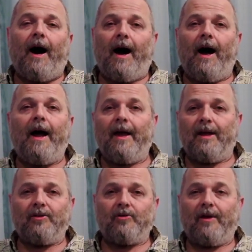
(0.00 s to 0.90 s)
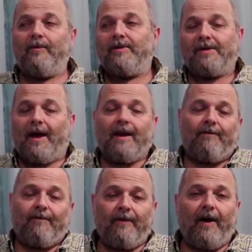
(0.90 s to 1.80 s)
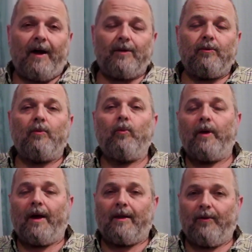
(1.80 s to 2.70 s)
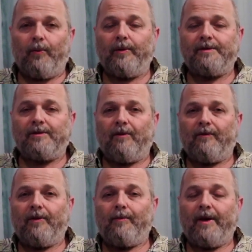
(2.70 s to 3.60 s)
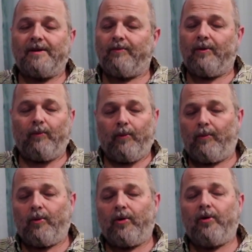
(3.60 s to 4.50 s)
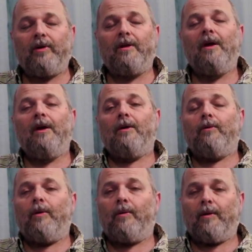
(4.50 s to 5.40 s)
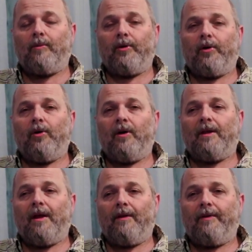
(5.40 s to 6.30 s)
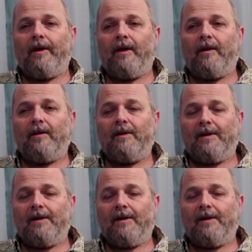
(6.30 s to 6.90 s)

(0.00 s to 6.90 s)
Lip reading: it was kind of fun. We had the wood stove in the basement. We were good. We were able to cook down there.